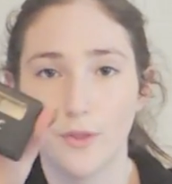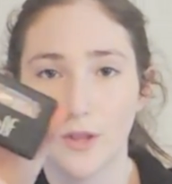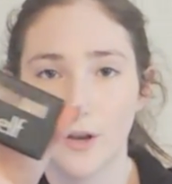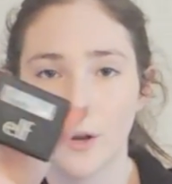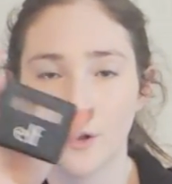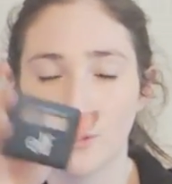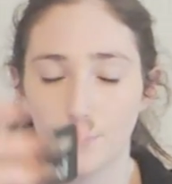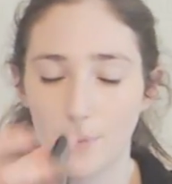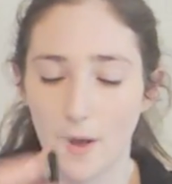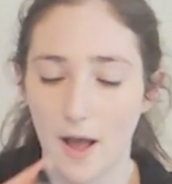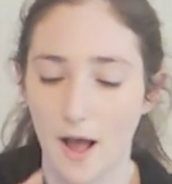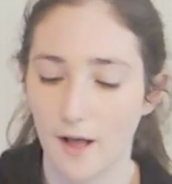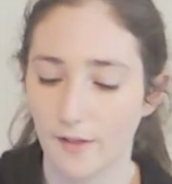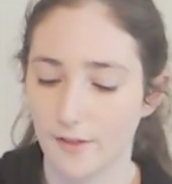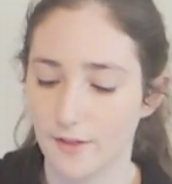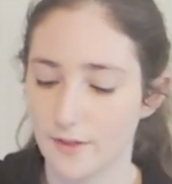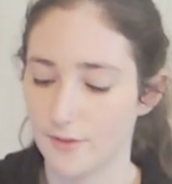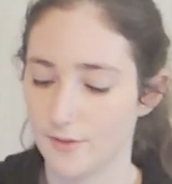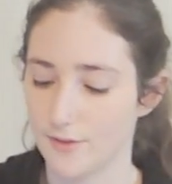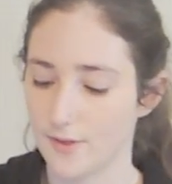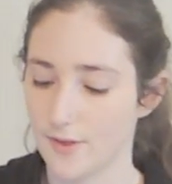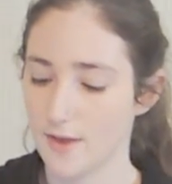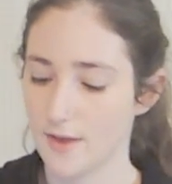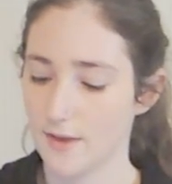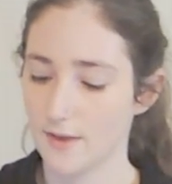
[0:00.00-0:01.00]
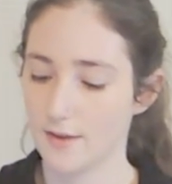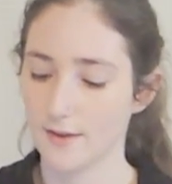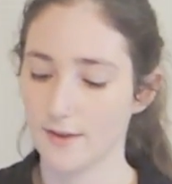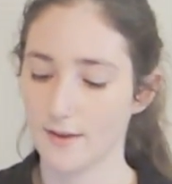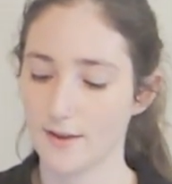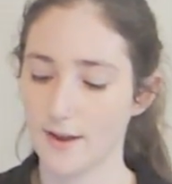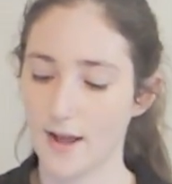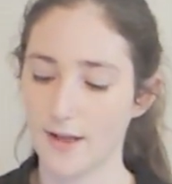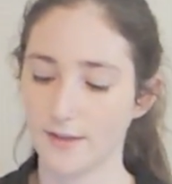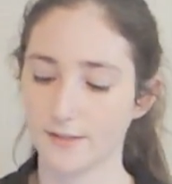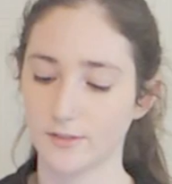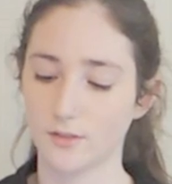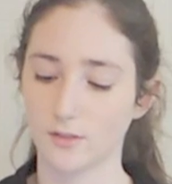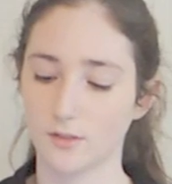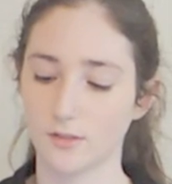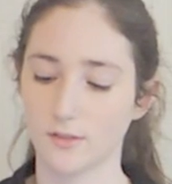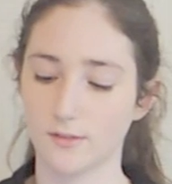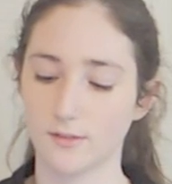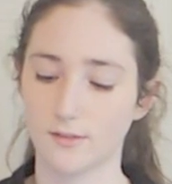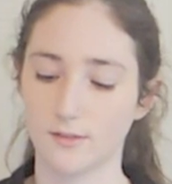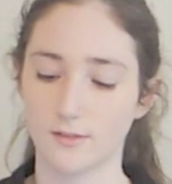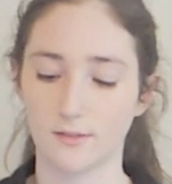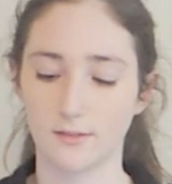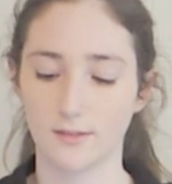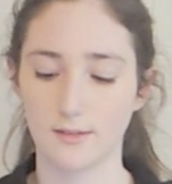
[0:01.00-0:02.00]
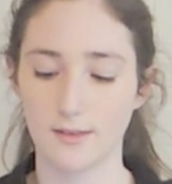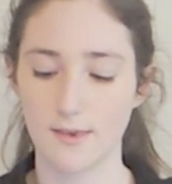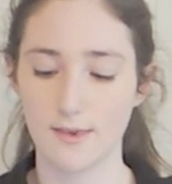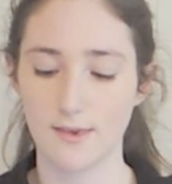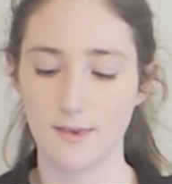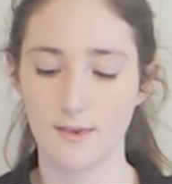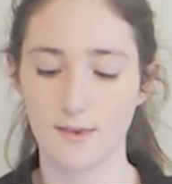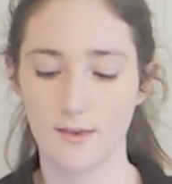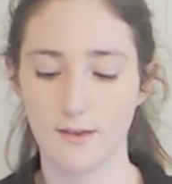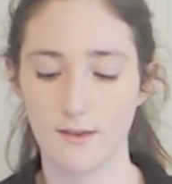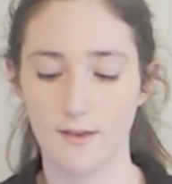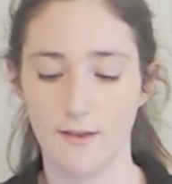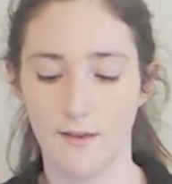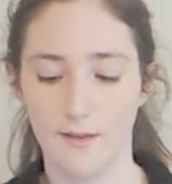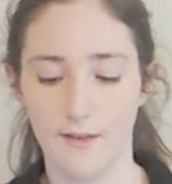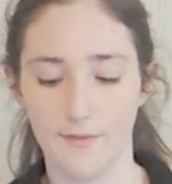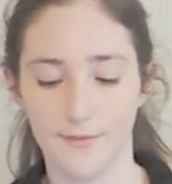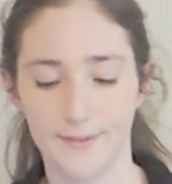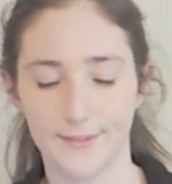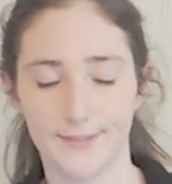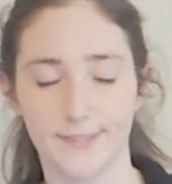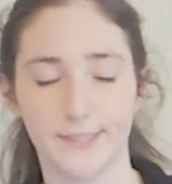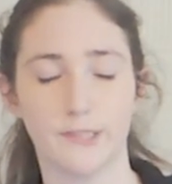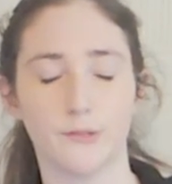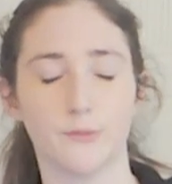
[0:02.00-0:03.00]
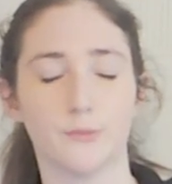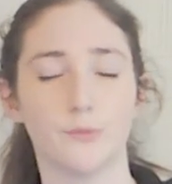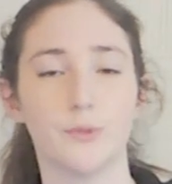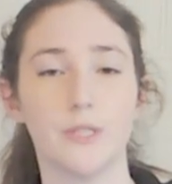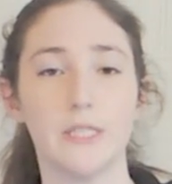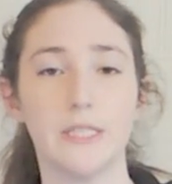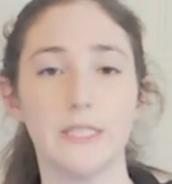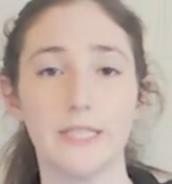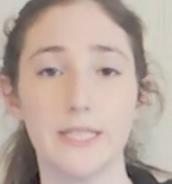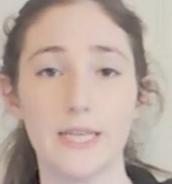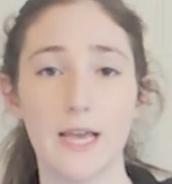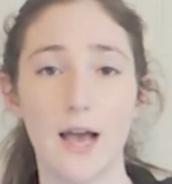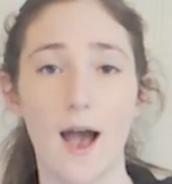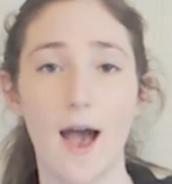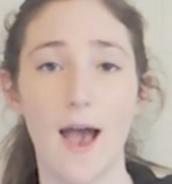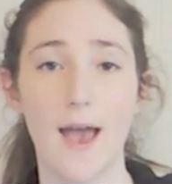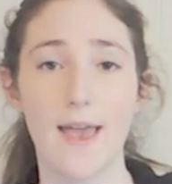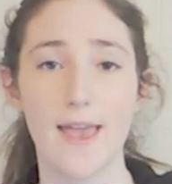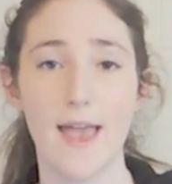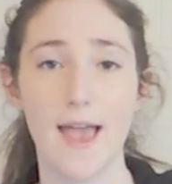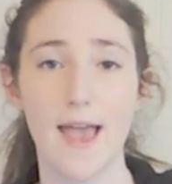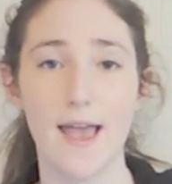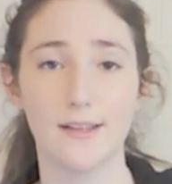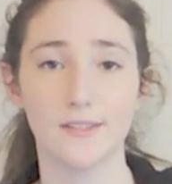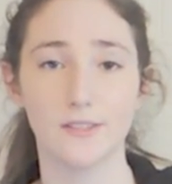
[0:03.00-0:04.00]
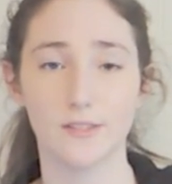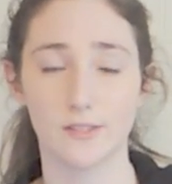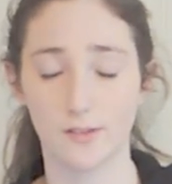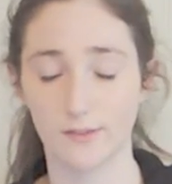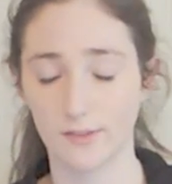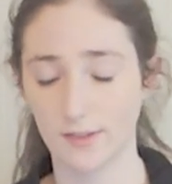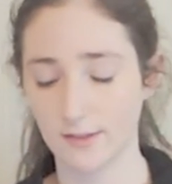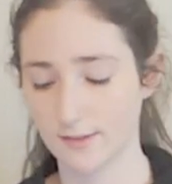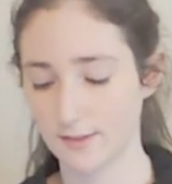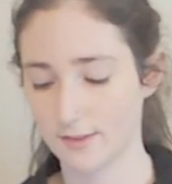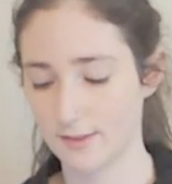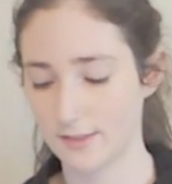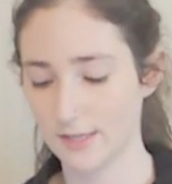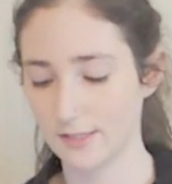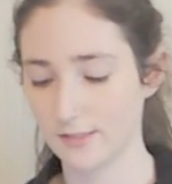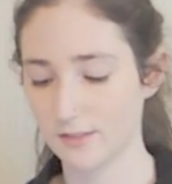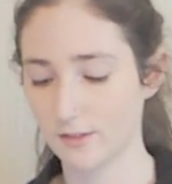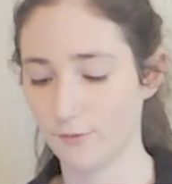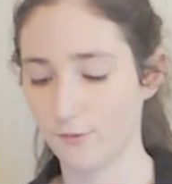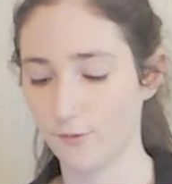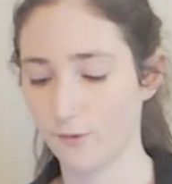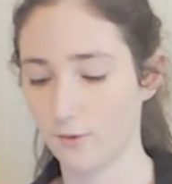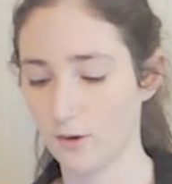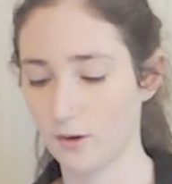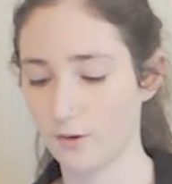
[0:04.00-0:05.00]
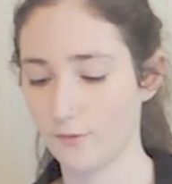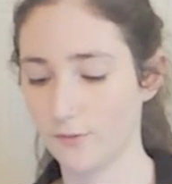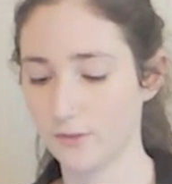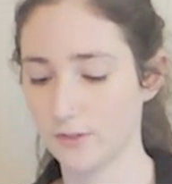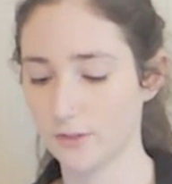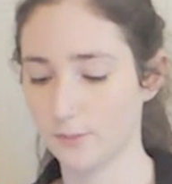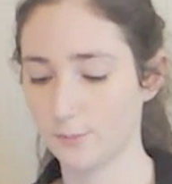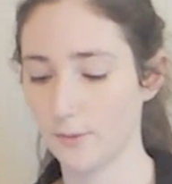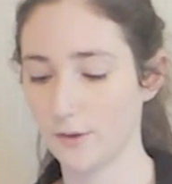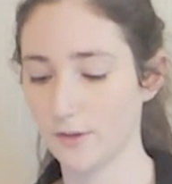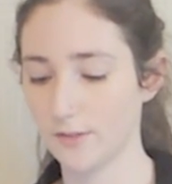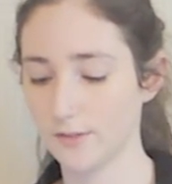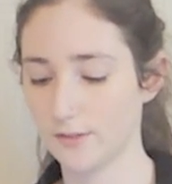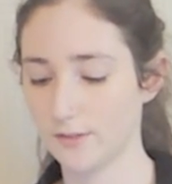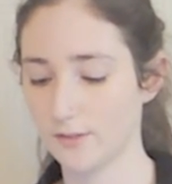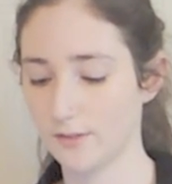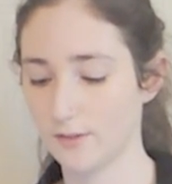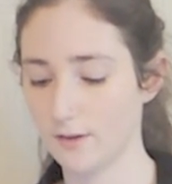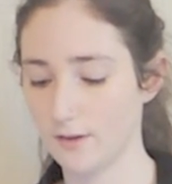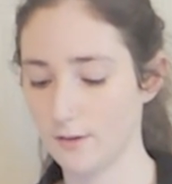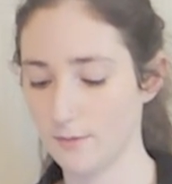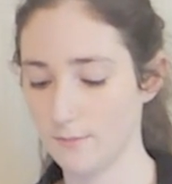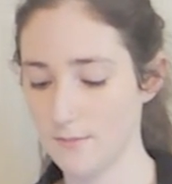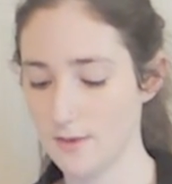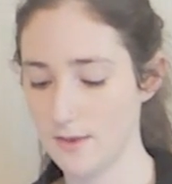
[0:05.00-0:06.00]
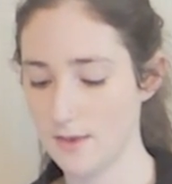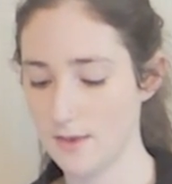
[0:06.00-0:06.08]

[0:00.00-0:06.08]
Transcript: little palette thing, and as you can see, this is really high end, so I'd like to thank Sephora for sponsoring